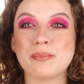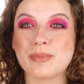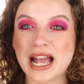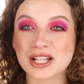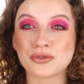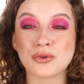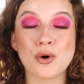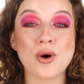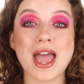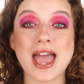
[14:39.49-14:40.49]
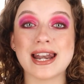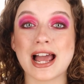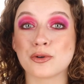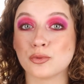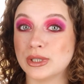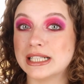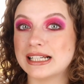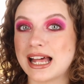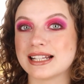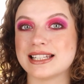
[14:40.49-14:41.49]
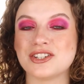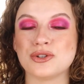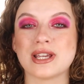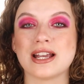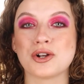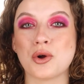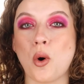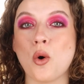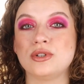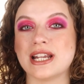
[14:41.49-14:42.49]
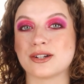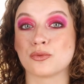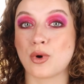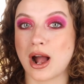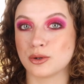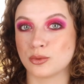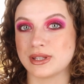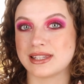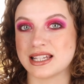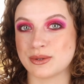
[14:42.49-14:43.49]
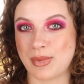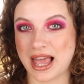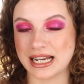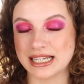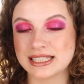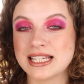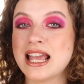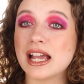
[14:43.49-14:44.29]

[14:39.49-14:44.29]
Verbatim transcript: impactful and I really like that you can go that route with this palette.